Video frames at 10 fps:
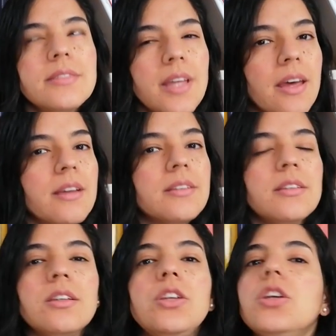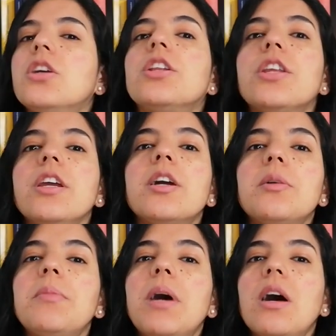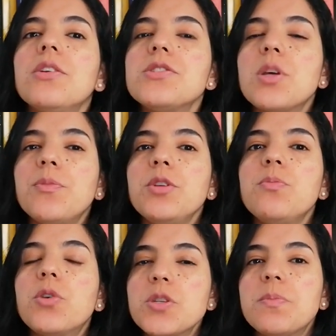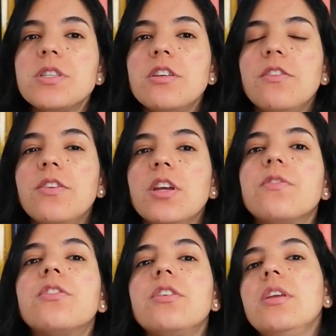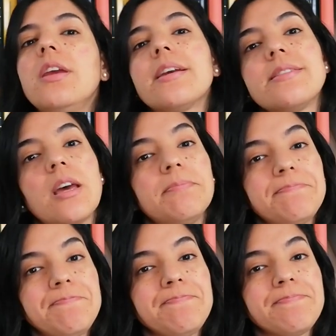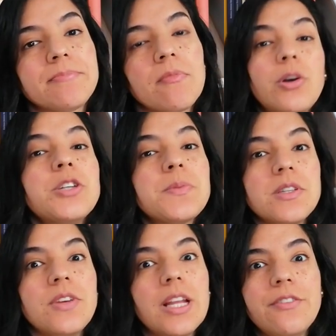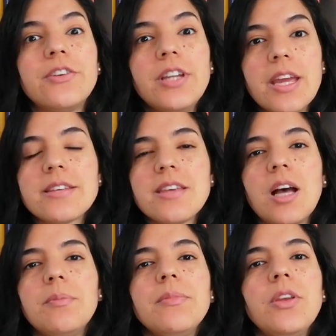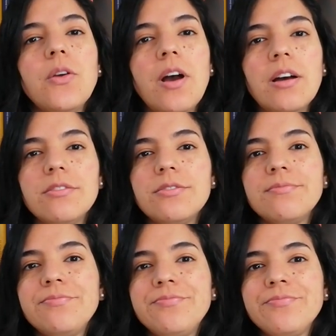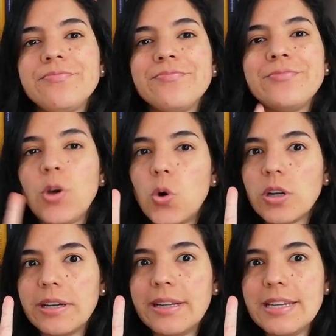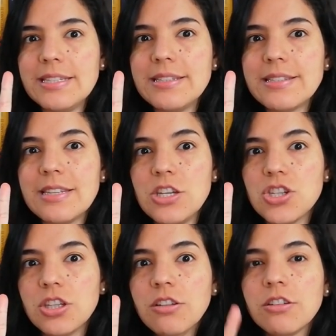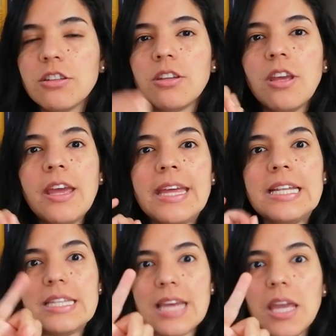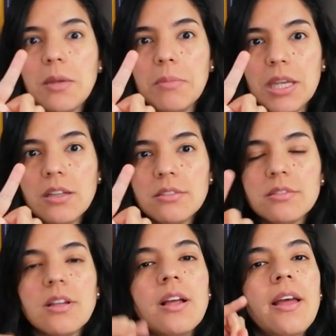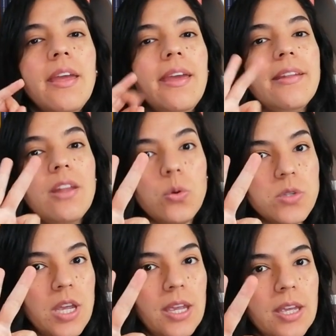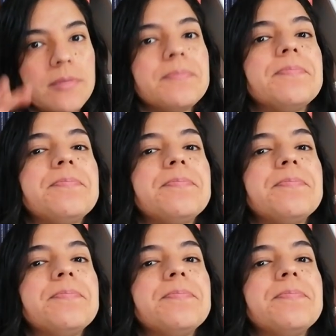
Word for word: then you could think about something more specific for the exam. More specifically for the exam, you have organization, timing, and note-taking.